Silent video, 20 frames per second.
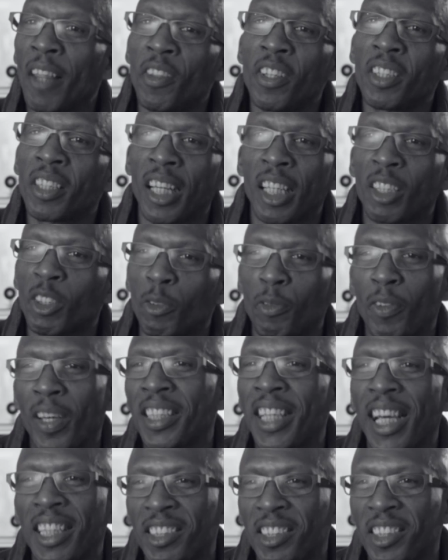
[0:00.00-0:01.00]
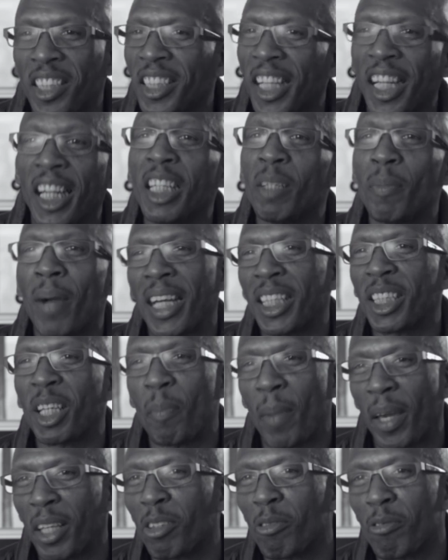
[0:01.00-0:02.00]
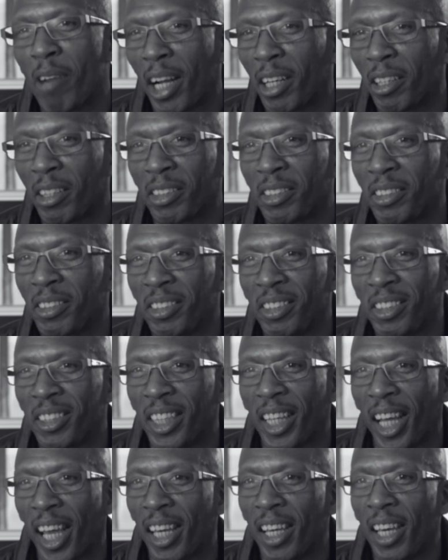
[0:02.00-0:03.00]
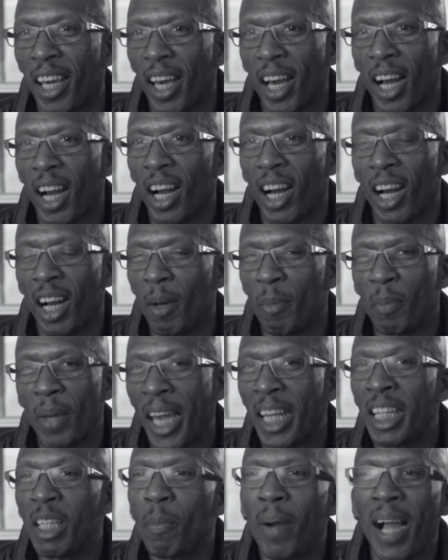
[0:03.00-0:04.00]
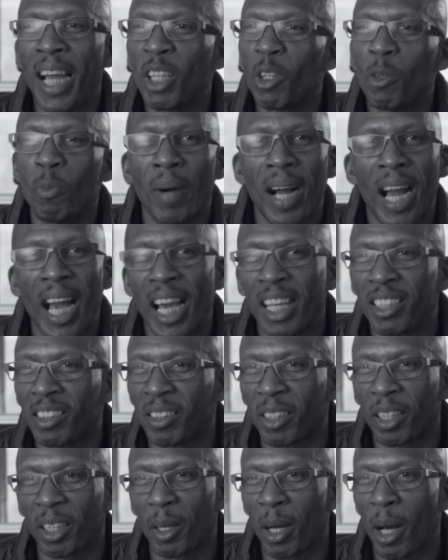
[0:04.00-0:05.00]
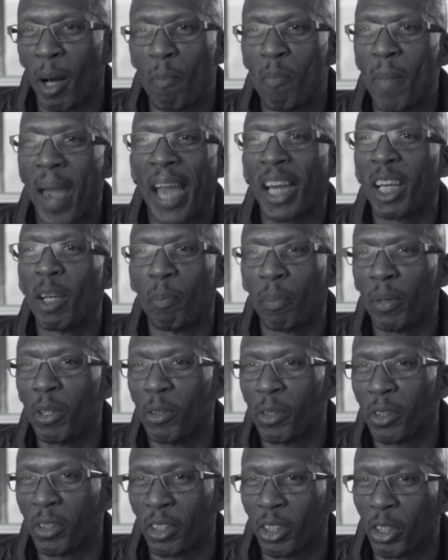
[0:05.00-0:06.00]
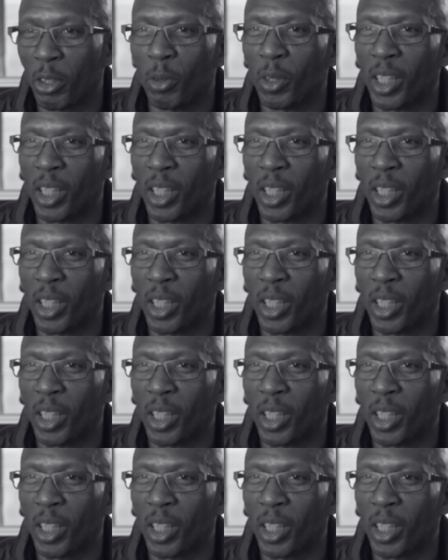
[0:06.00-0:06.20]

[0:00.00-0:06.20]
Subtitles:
think that is a fantastic thing that anybody can make the record today. Anybody who buys a Mac computer, you